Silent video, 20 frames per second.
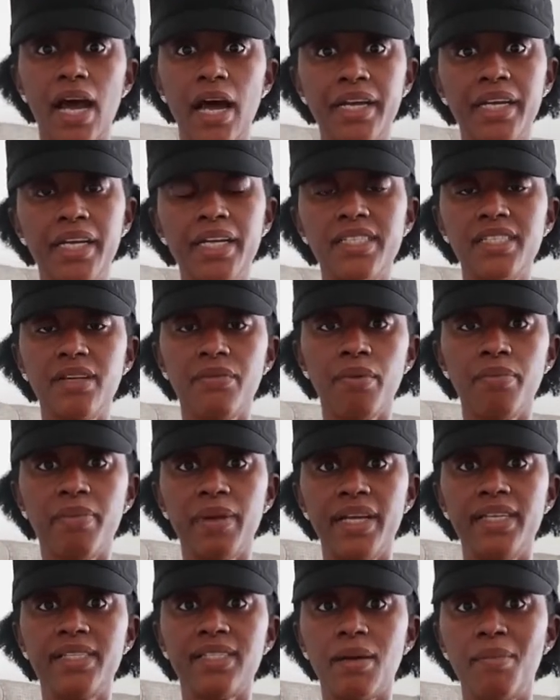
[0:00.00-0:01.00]
I needed to
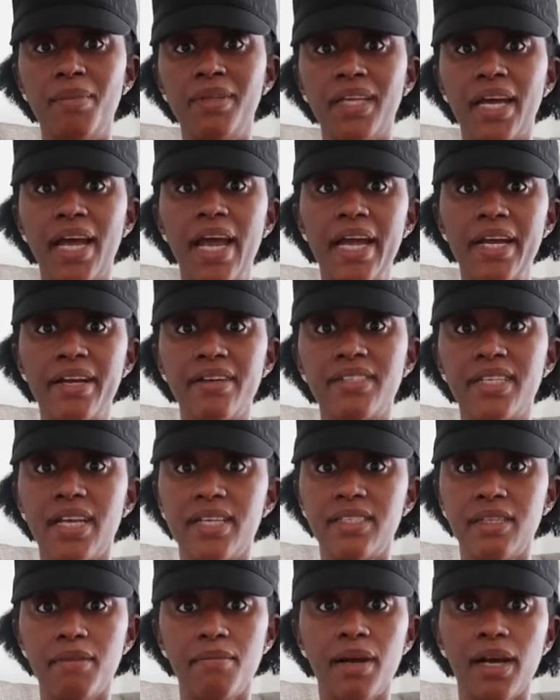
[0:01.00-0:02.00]
replace some of the hangers
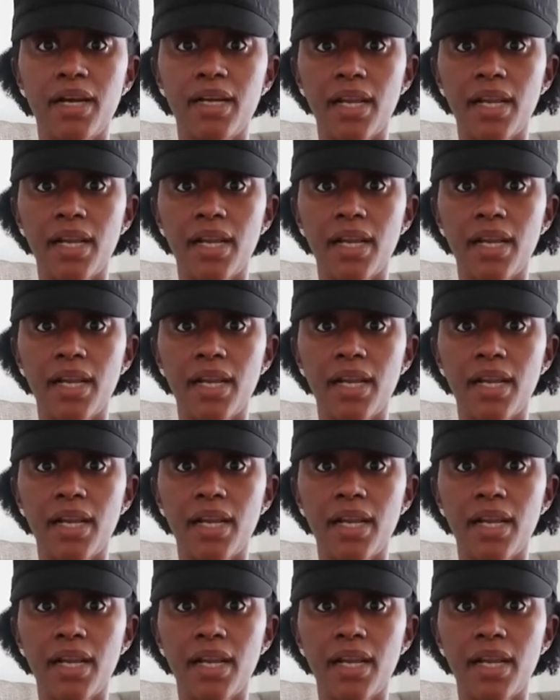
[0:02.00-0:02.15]
that's in my